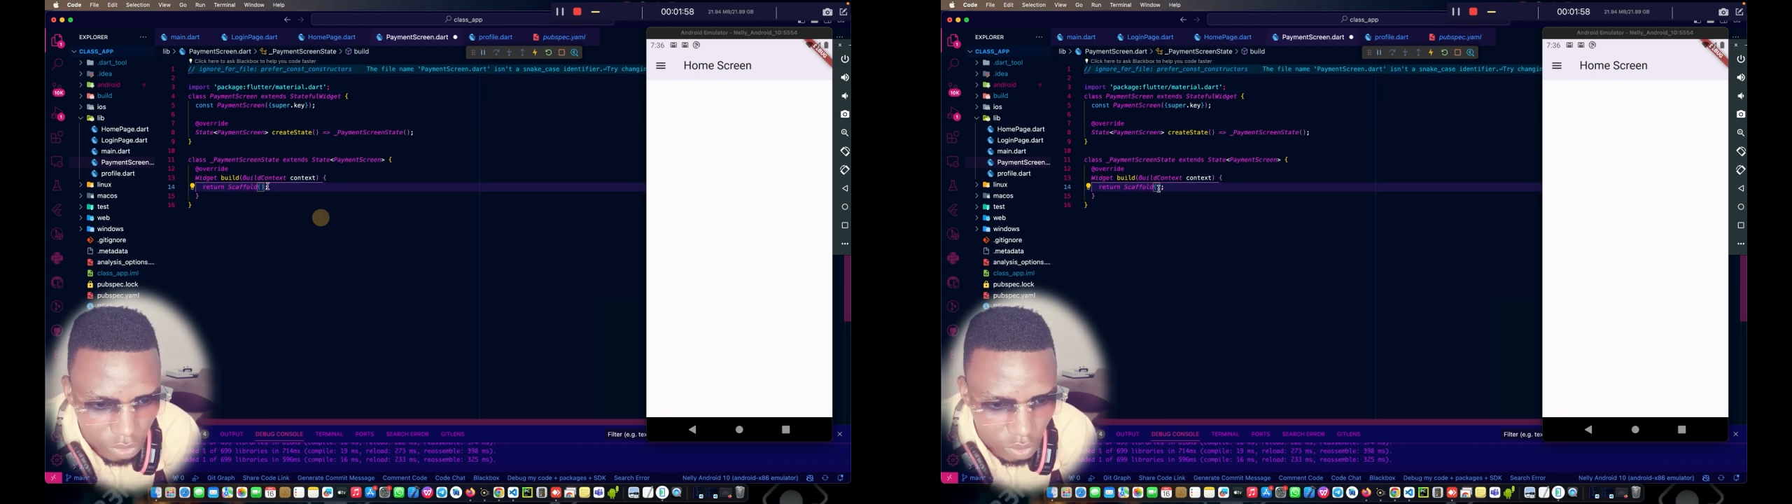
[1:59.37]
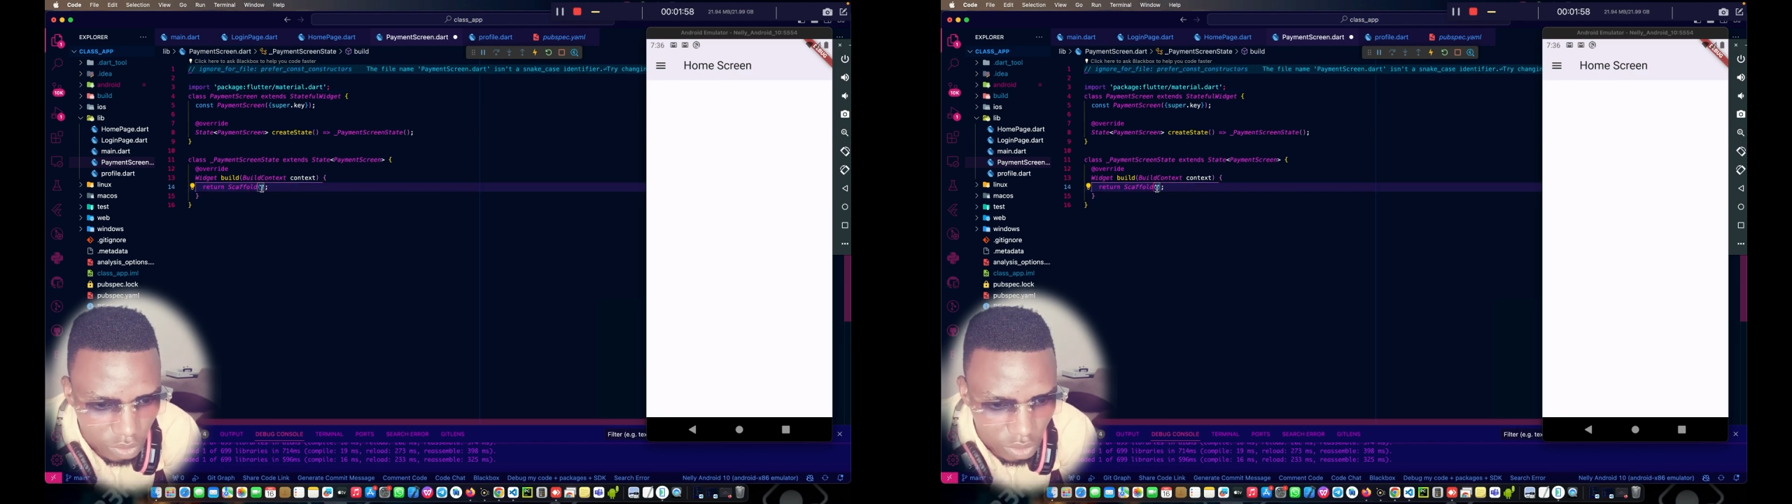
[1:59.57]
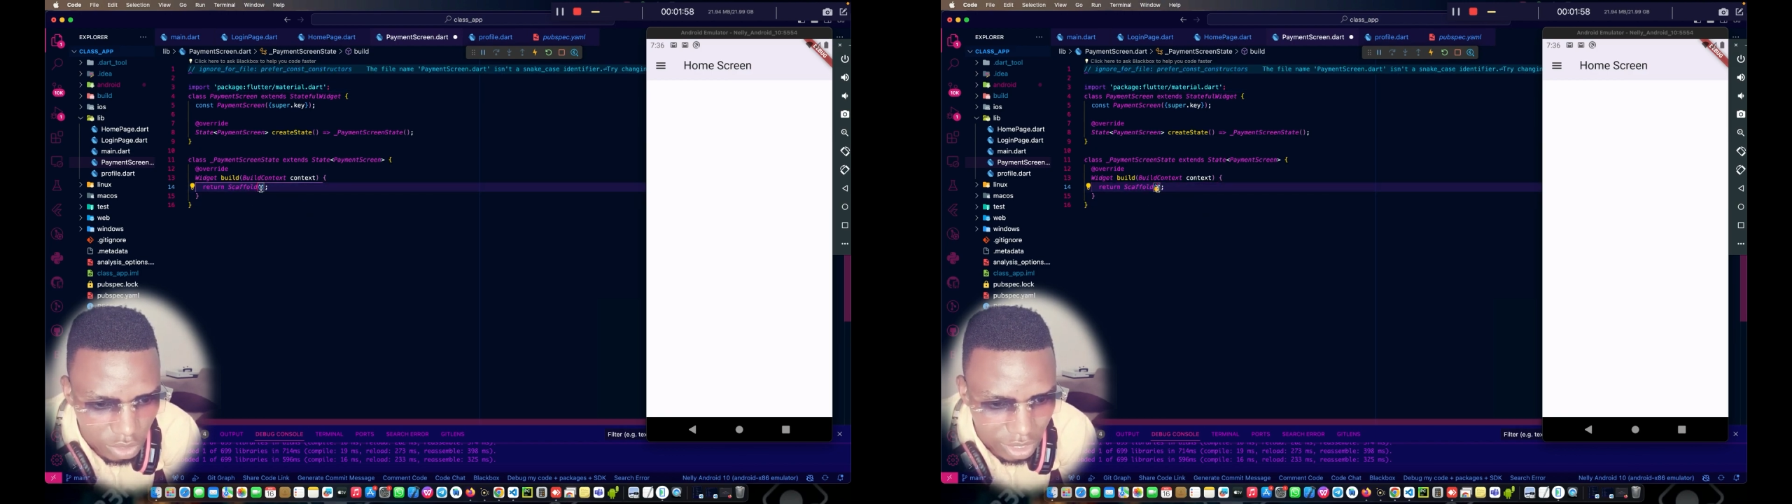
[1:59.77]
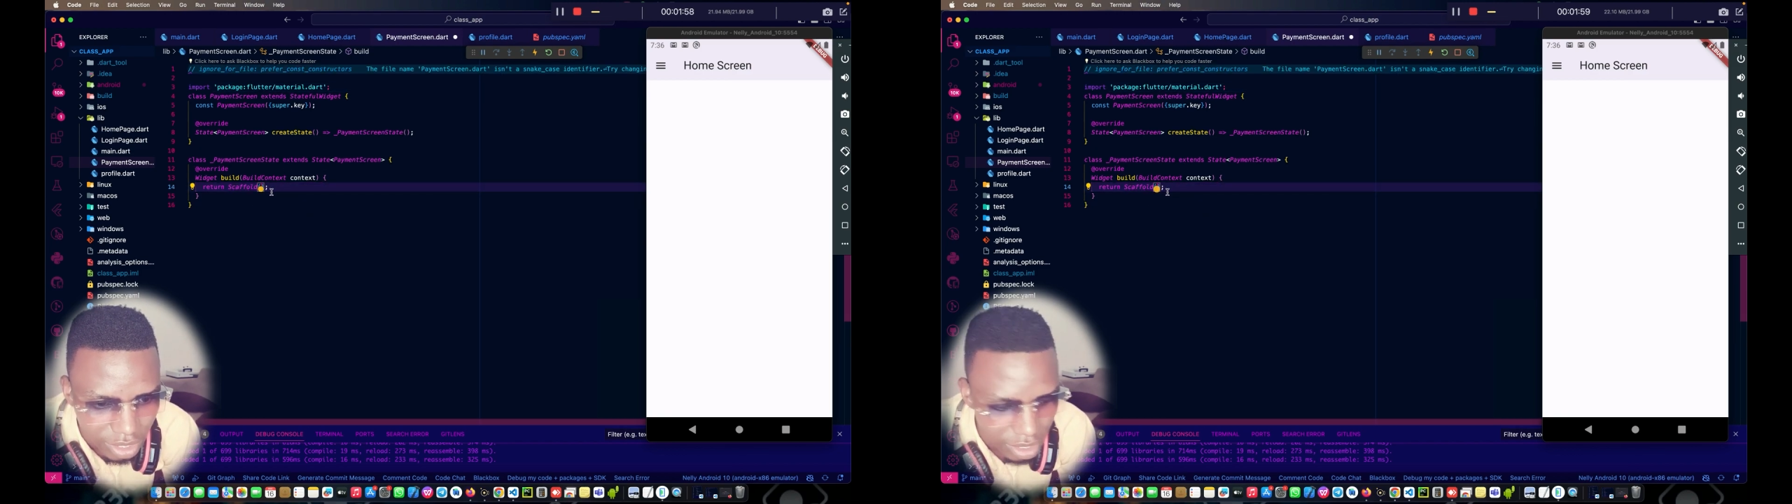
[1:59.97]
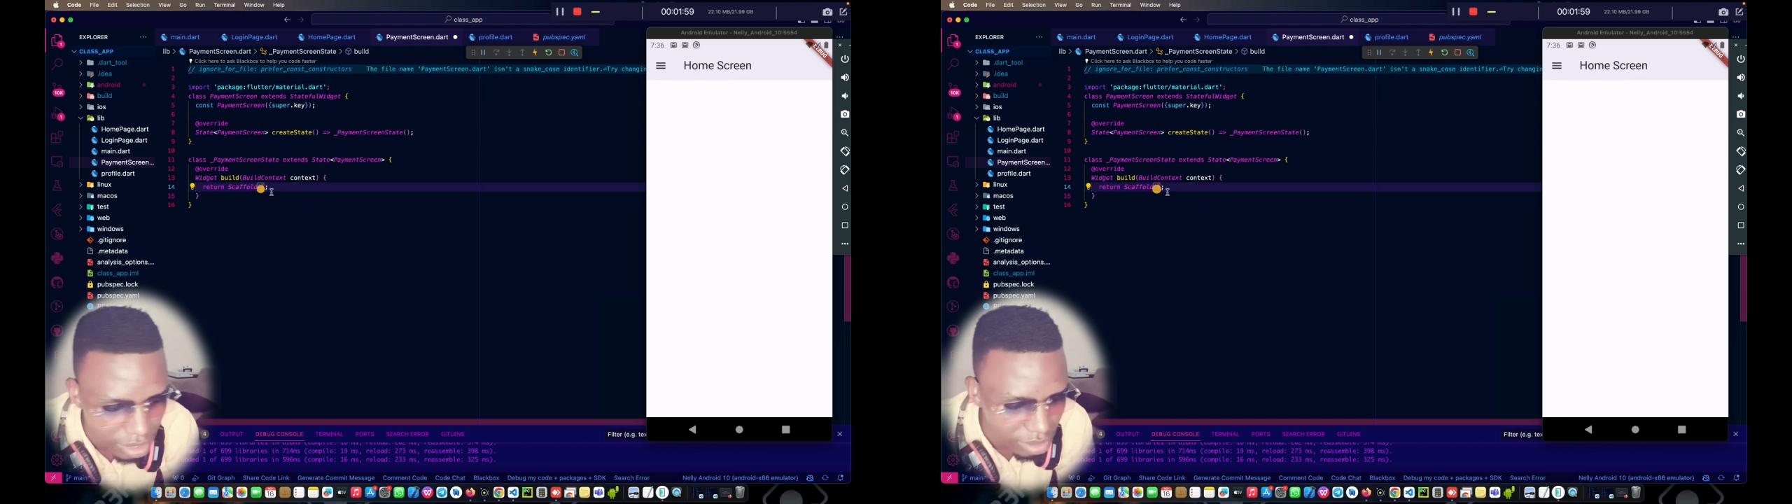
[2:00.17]

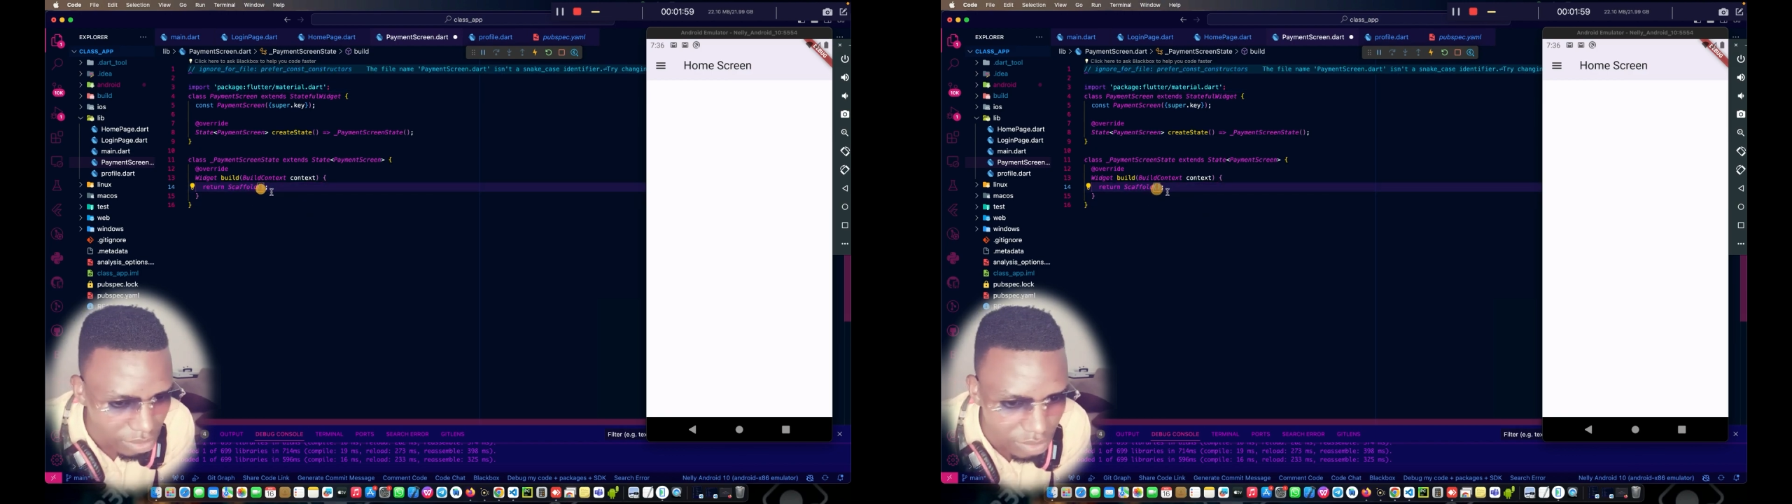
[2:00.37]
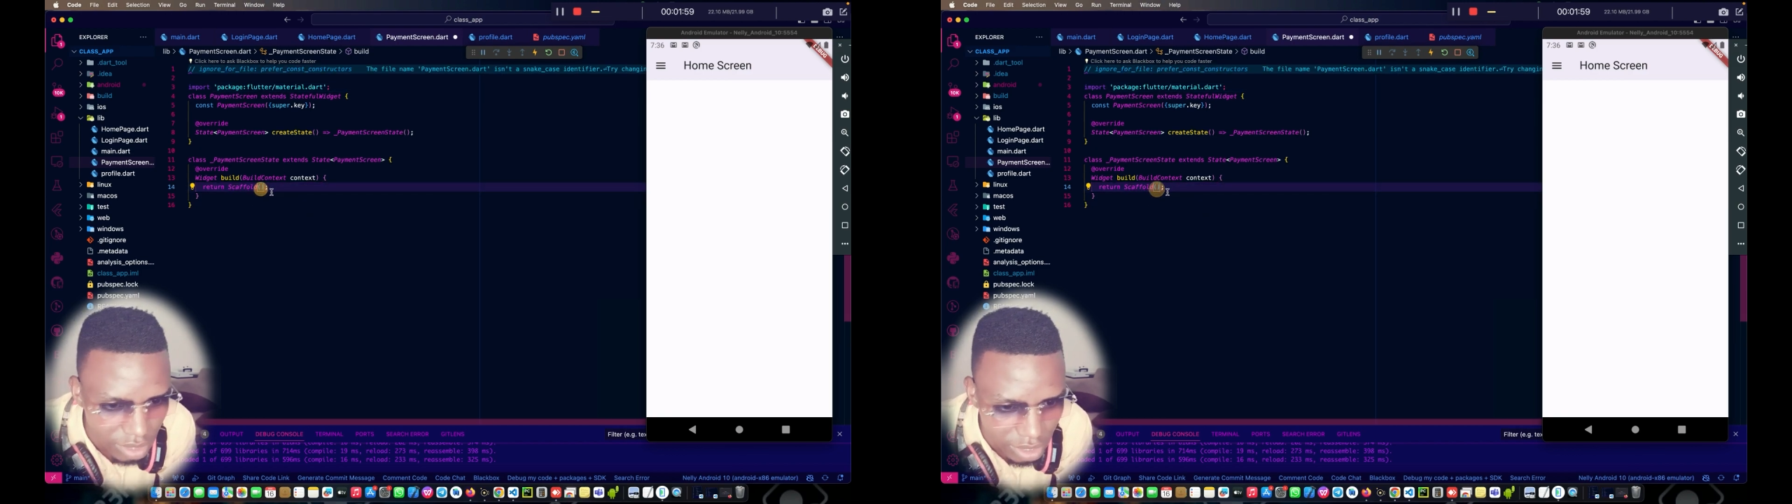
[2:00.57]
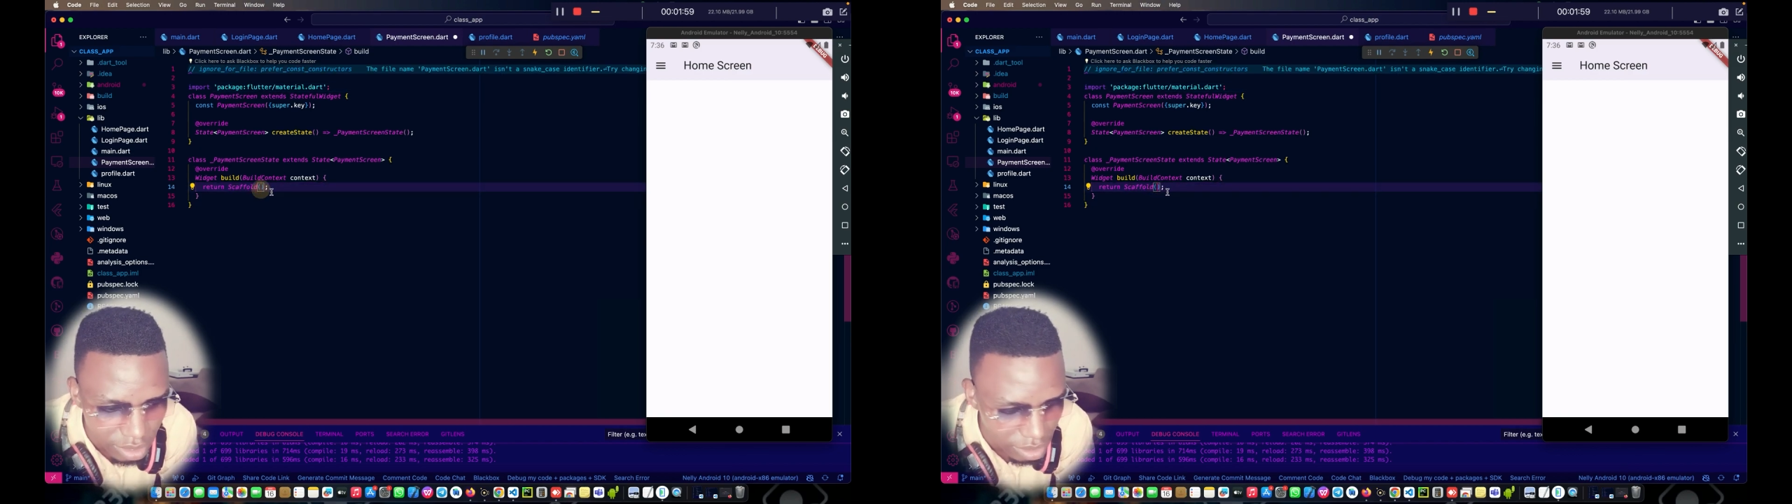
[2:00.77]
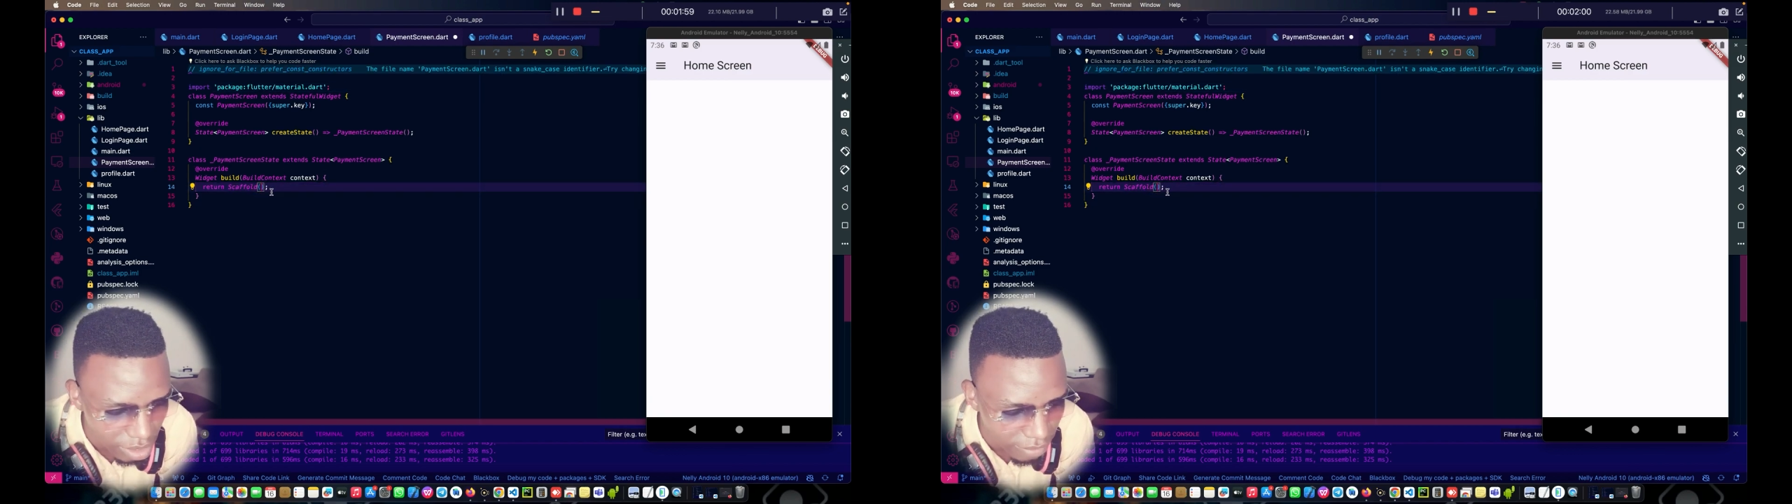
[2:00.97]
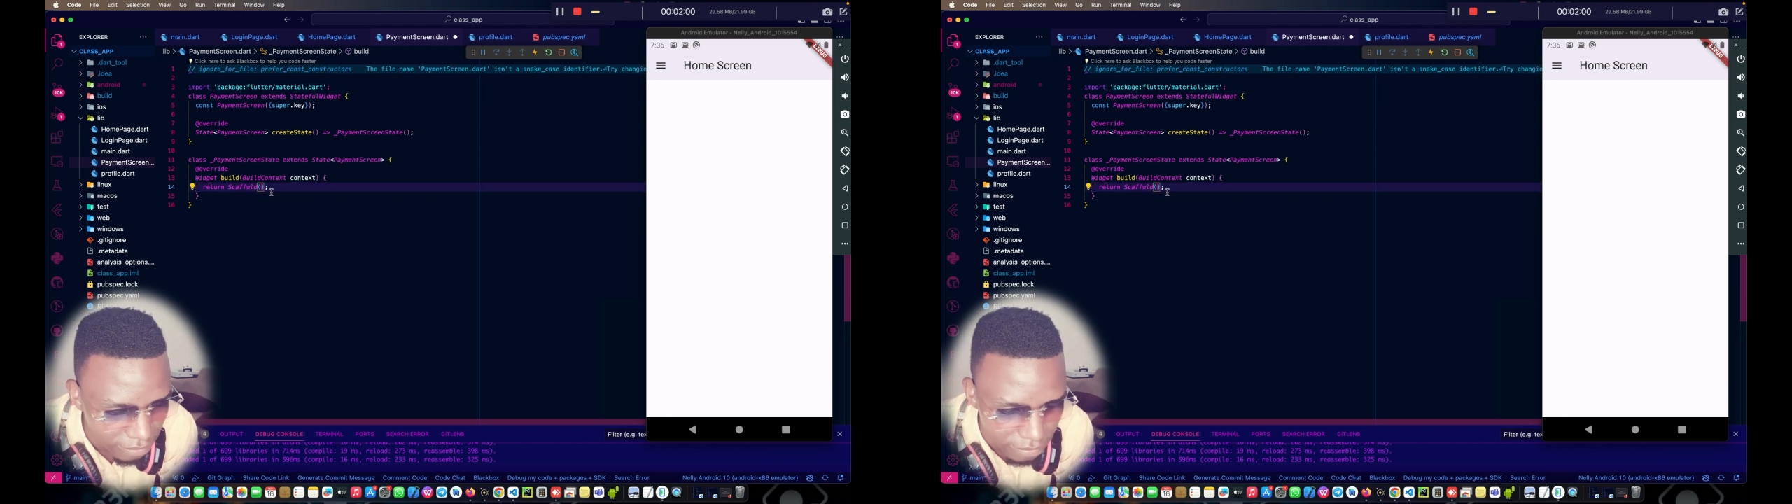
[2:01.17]
constructors, constant
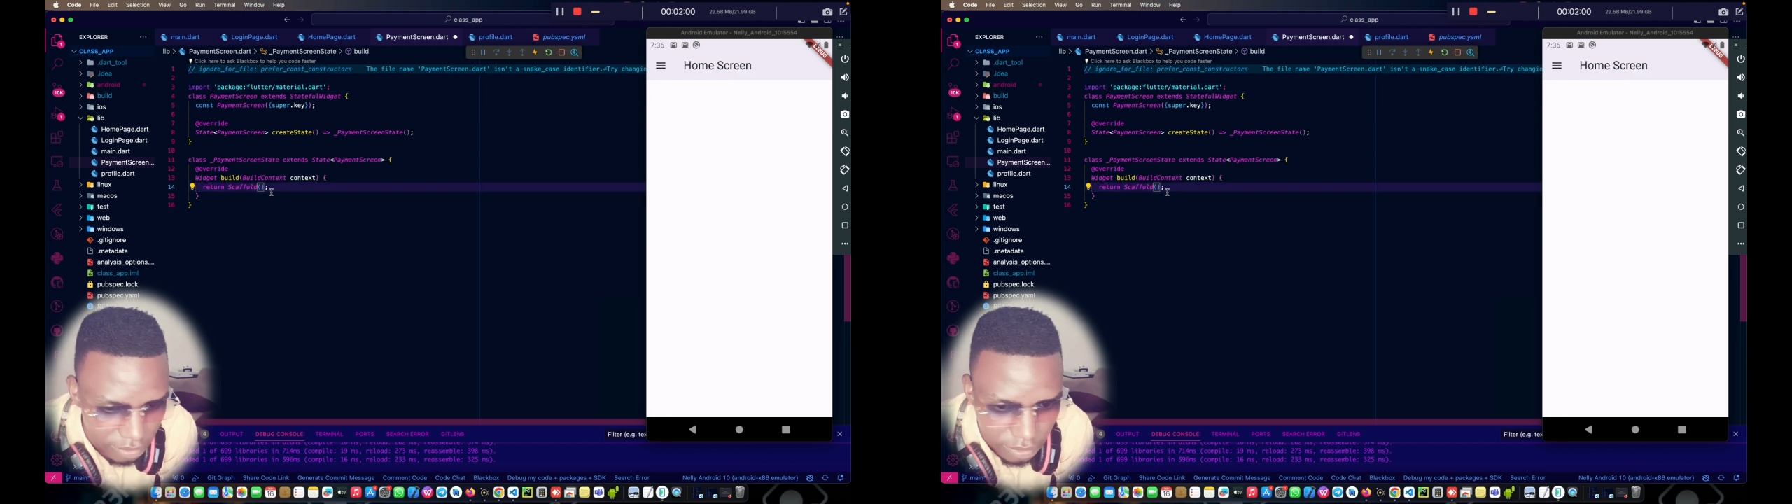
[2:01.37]
stuff.